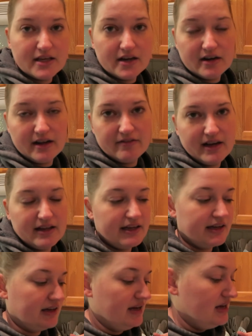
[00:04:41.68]
in there and I've got
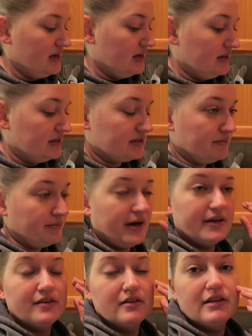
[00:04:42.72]
like some
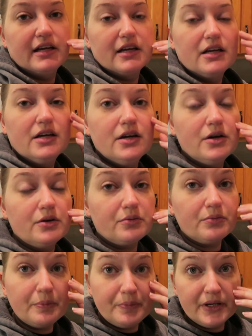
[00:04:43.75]
bottled like
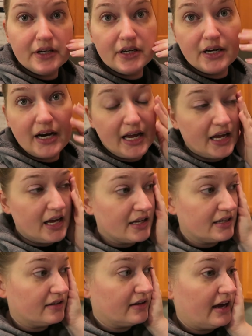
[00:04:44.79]
root beer
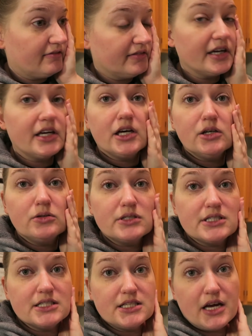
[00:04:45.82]
and I'll have like
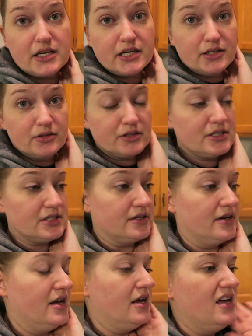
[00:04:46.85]
Cokes and Diet Cokes
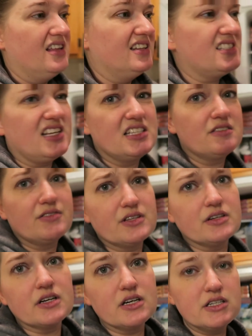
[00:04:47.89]
and just lots of
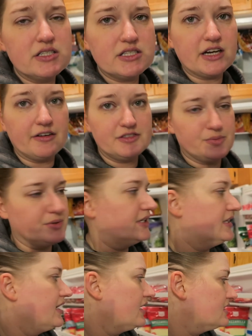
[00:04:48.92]
other stuff to put
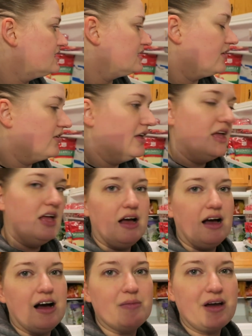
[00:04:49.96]
in there. So
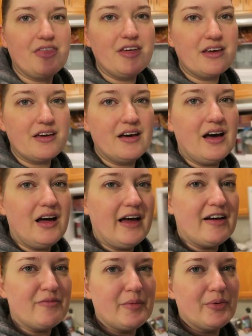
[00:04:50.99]
um, I think I'll
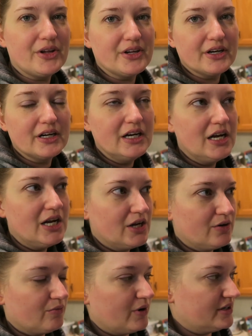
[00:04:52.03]
have my brother
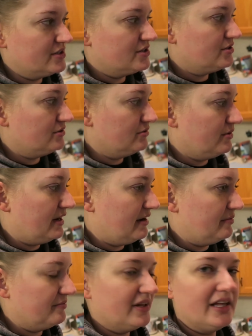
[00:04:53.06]
run to
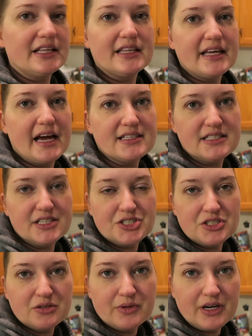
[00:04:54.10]
um, like the gas
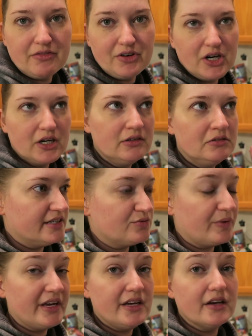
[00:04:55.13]
station or whatever. His
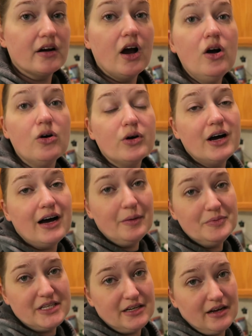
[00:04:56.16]
way here. Oh,
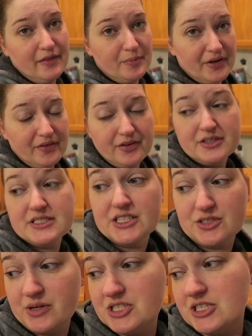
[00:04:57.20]
update on the brother
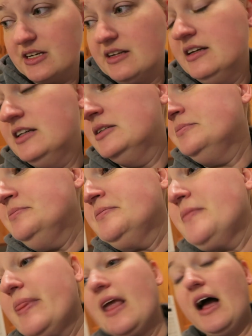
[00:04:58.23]
situation.
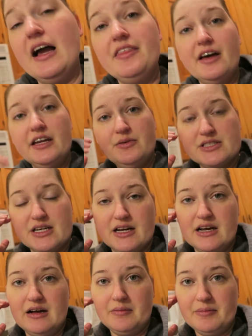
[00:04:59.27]
I thought he was gonna
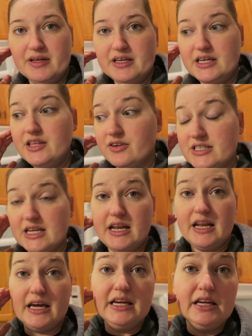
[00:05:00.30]
come either
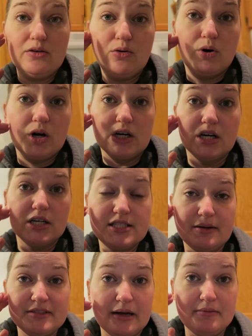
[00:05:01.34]
tonight or
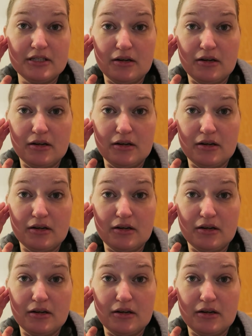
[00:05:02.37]
sometime